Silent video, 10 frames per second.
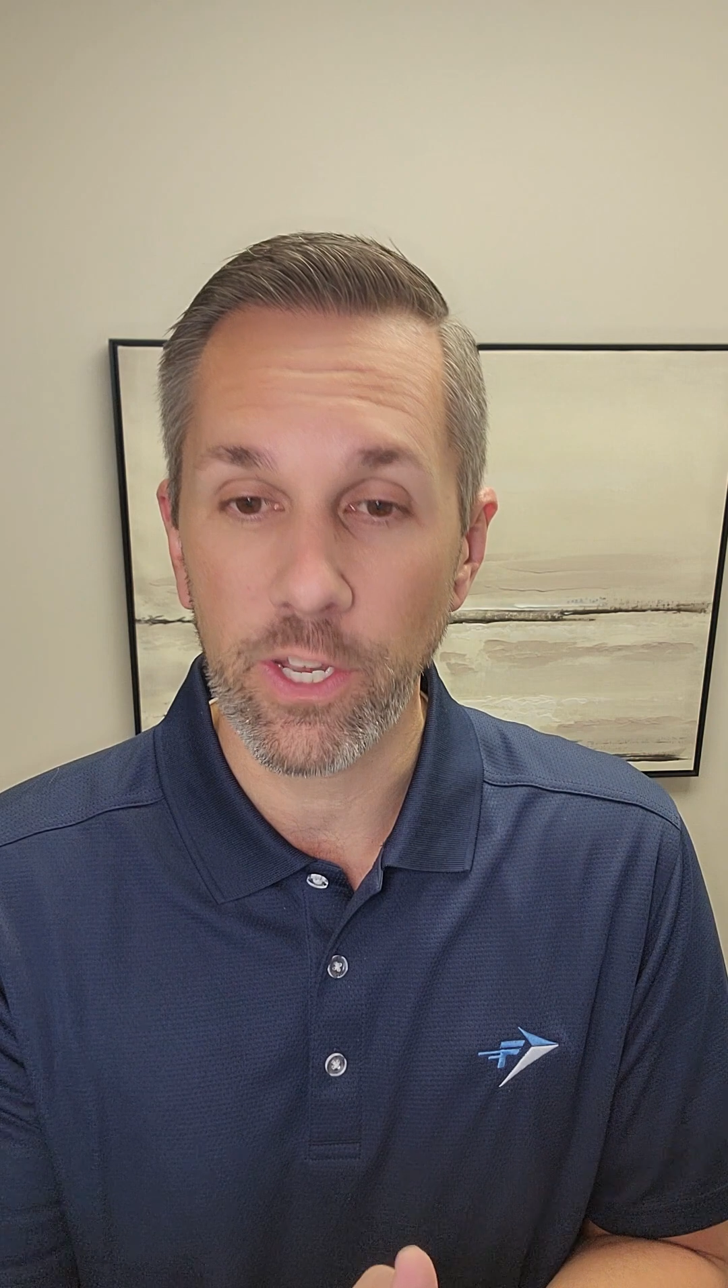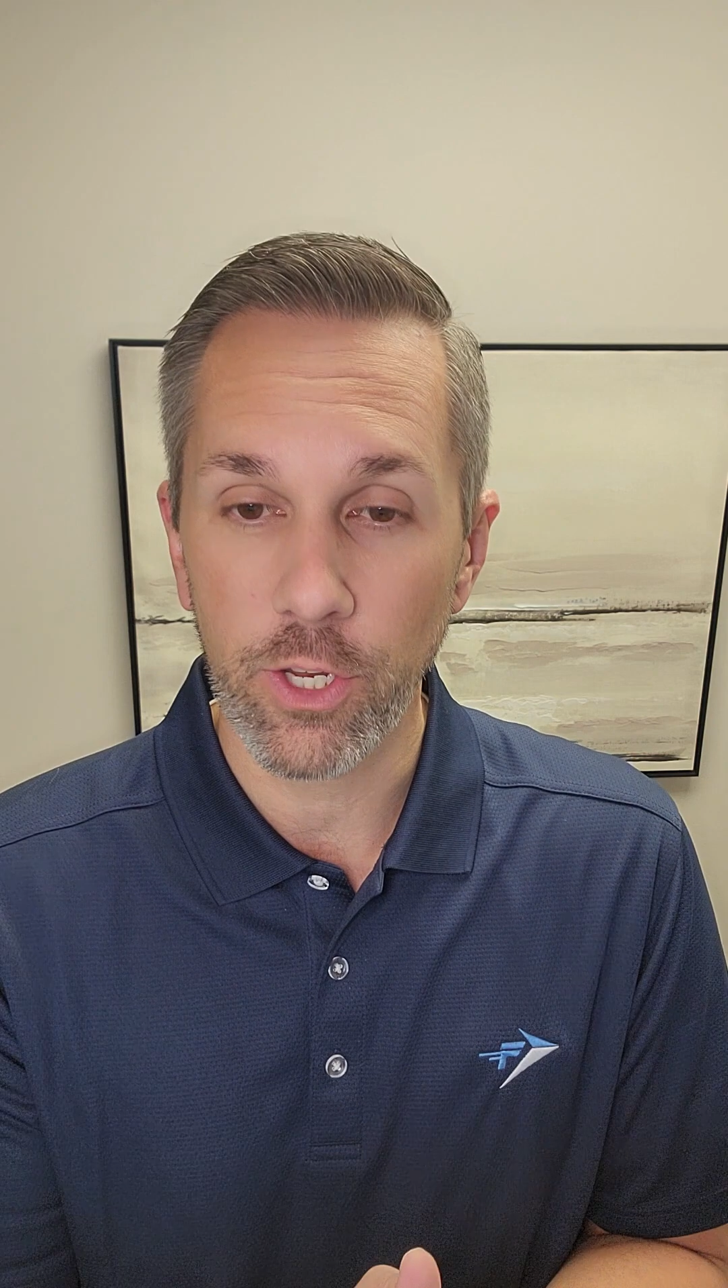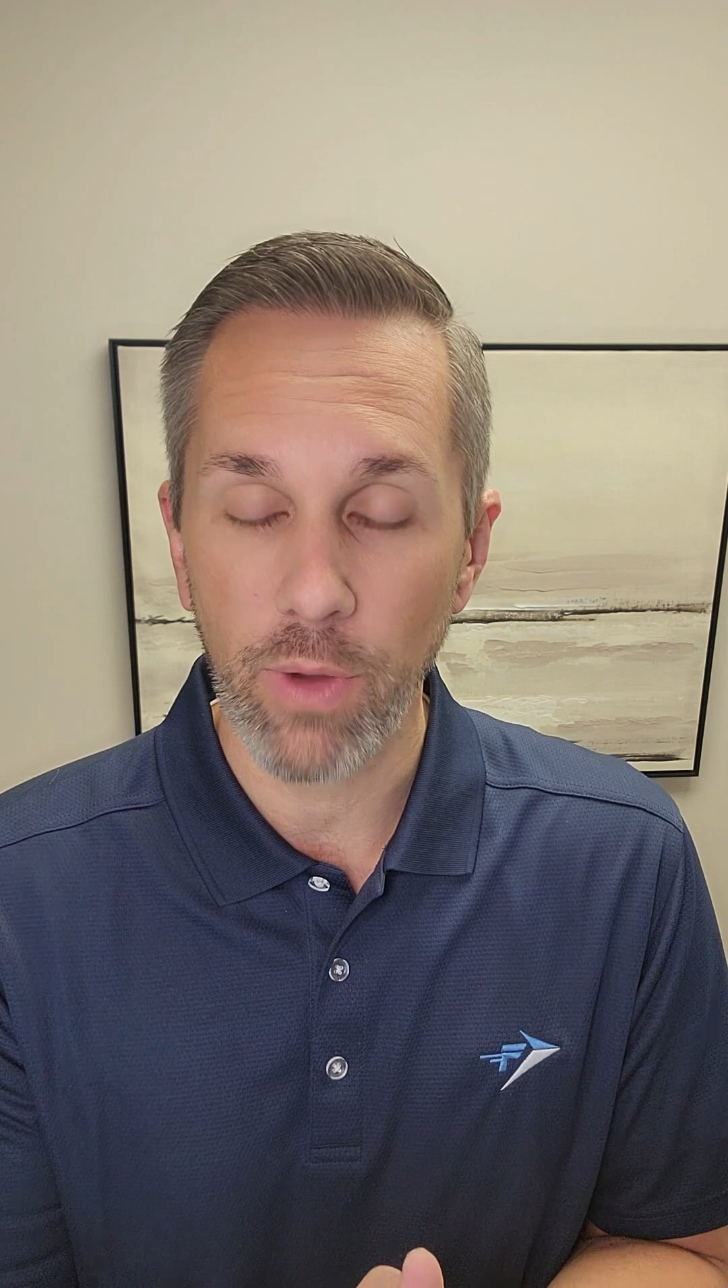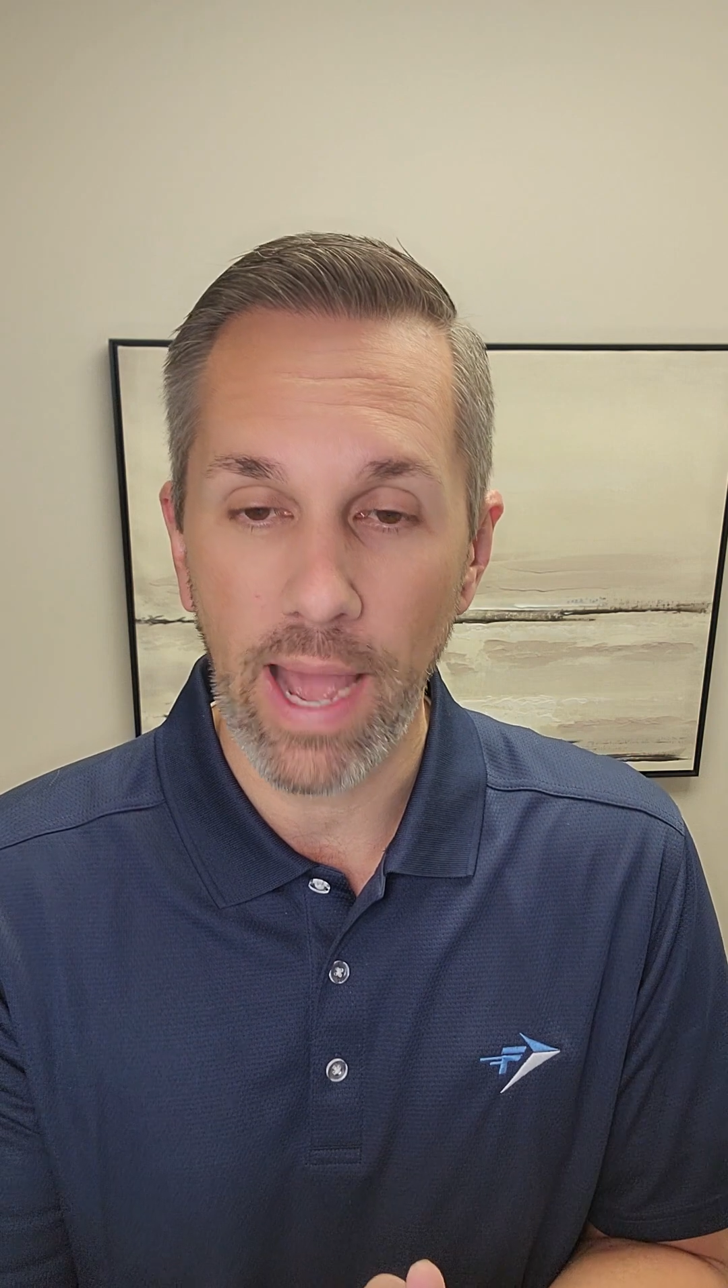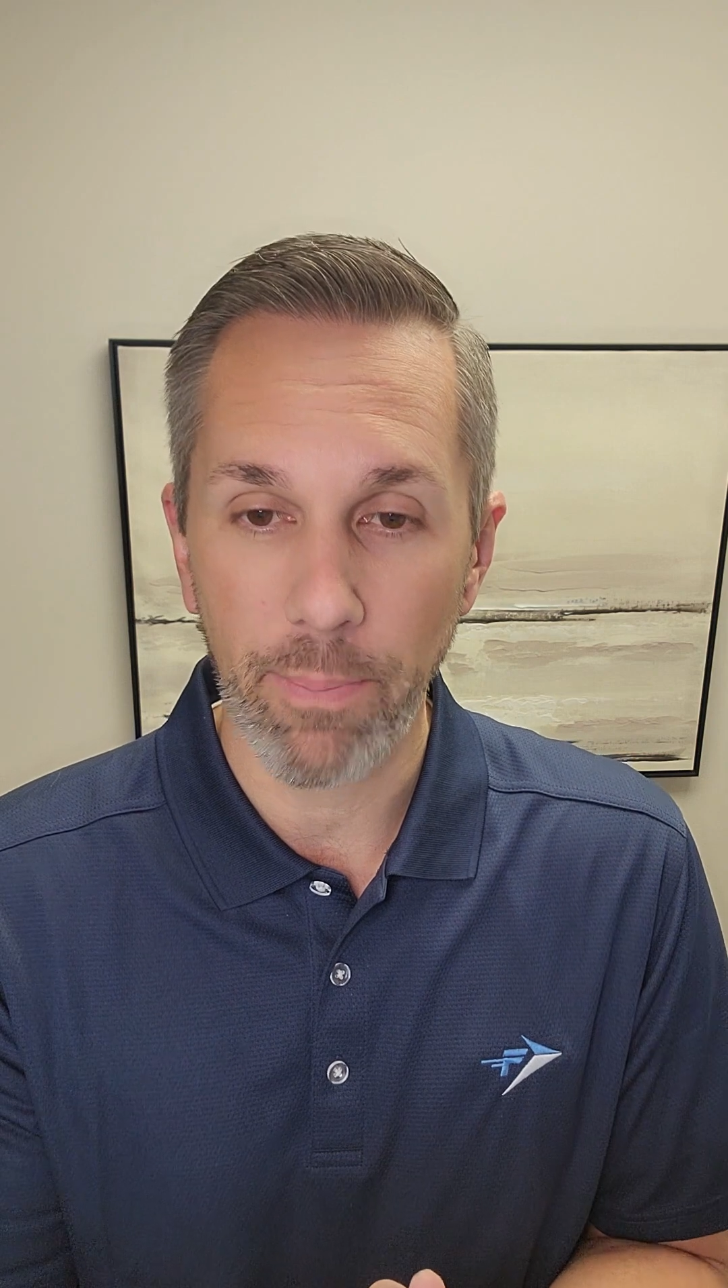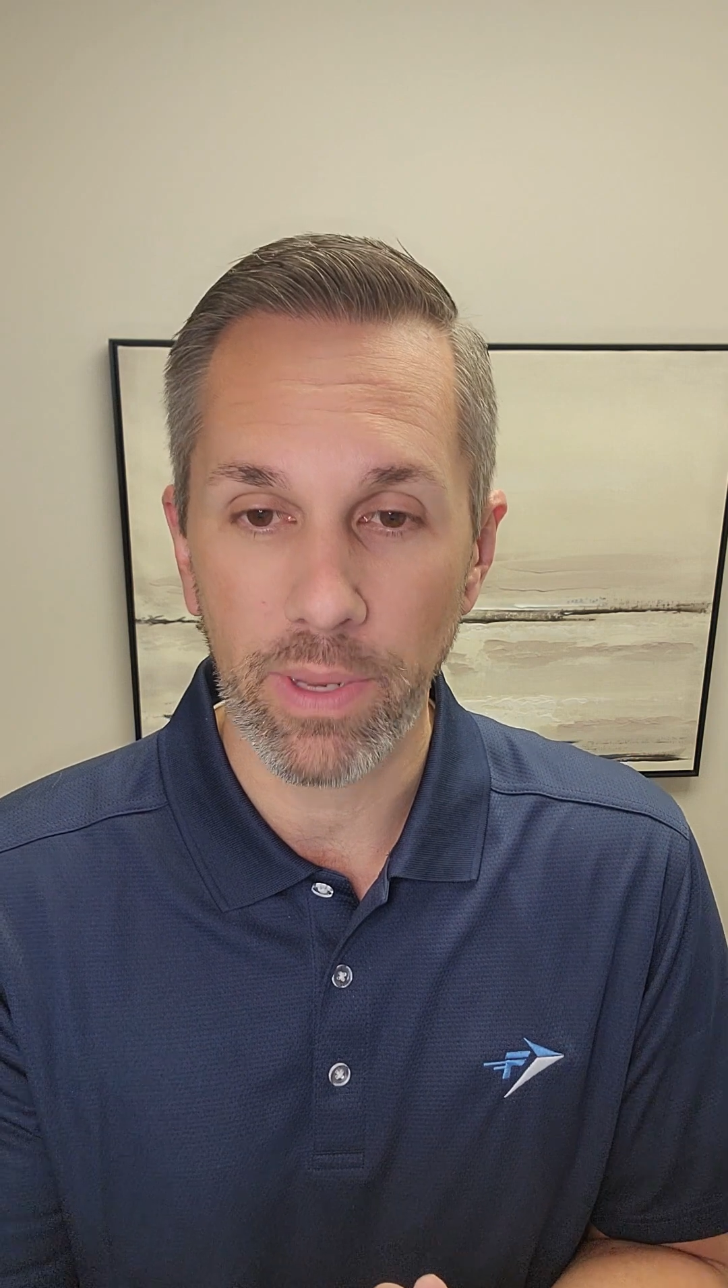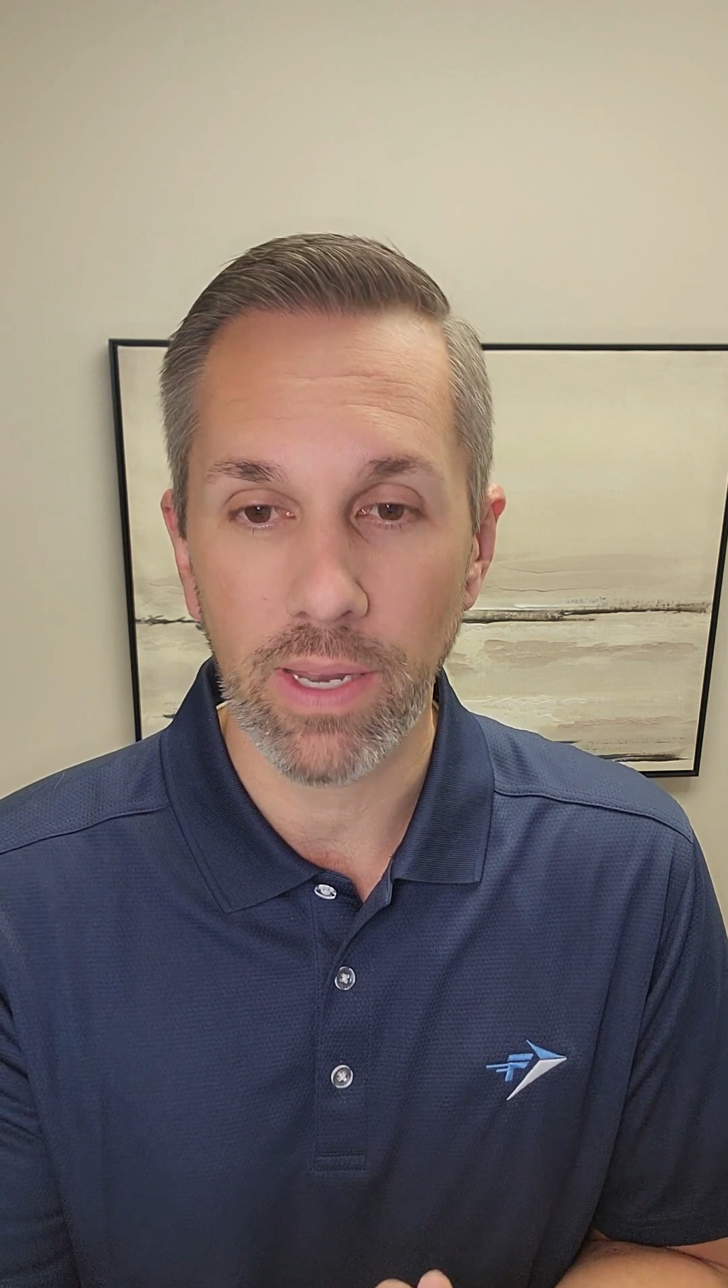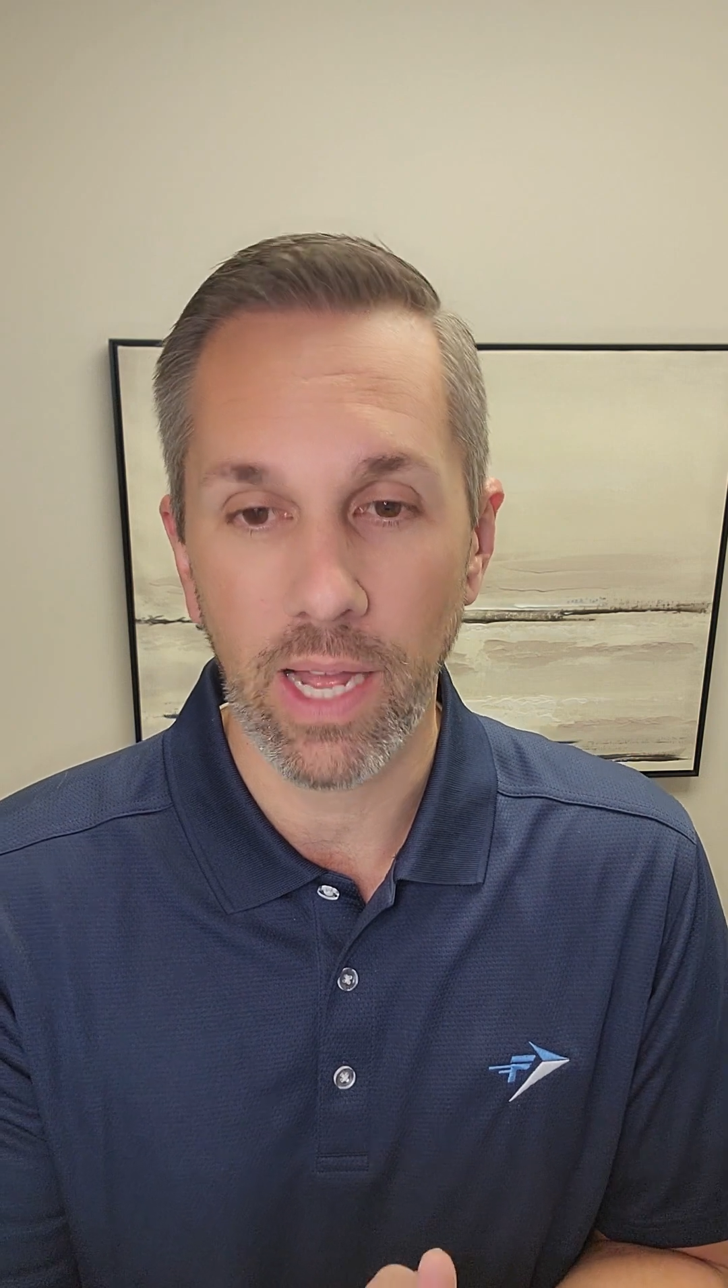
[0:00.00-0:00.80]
do happen,